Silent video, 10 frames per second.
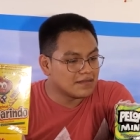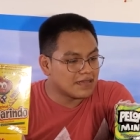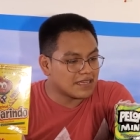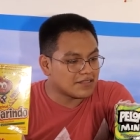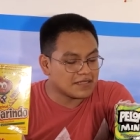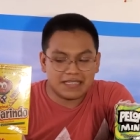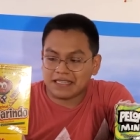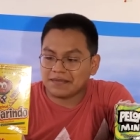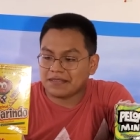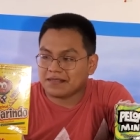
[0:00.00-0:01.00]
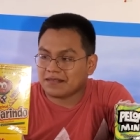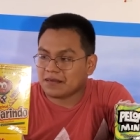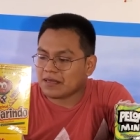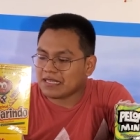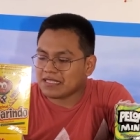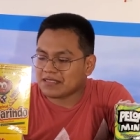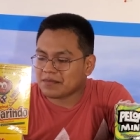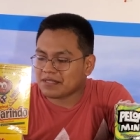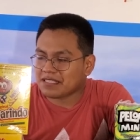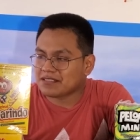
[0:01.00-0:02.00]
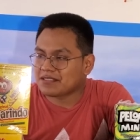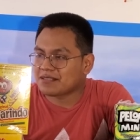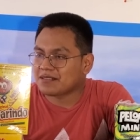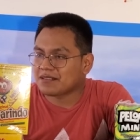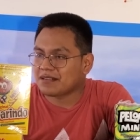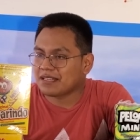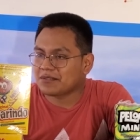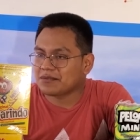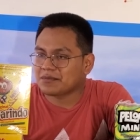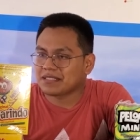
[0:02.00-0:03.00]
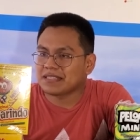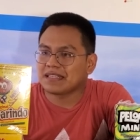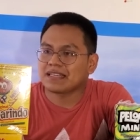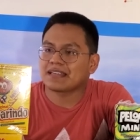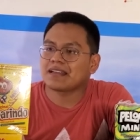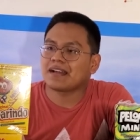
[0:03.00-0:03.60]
Actually, not even. Oh, I guess some of these I do really like.